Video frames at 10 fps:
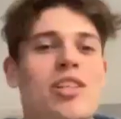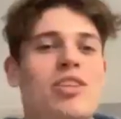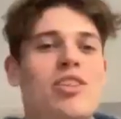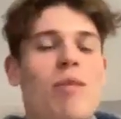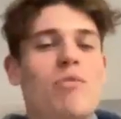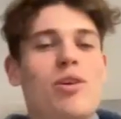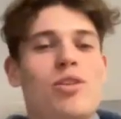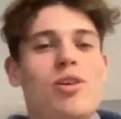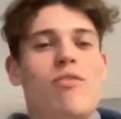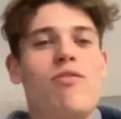gonna dump you
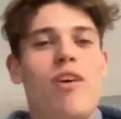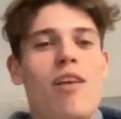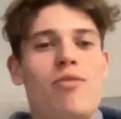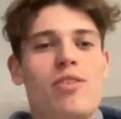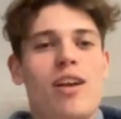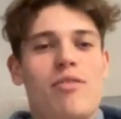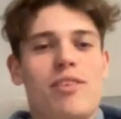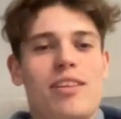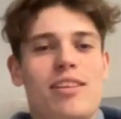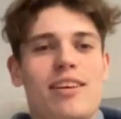because you're
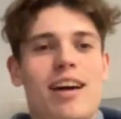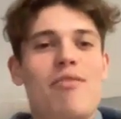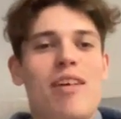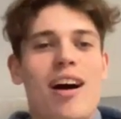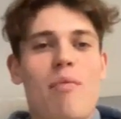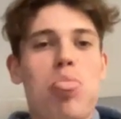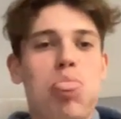5'0". How's that?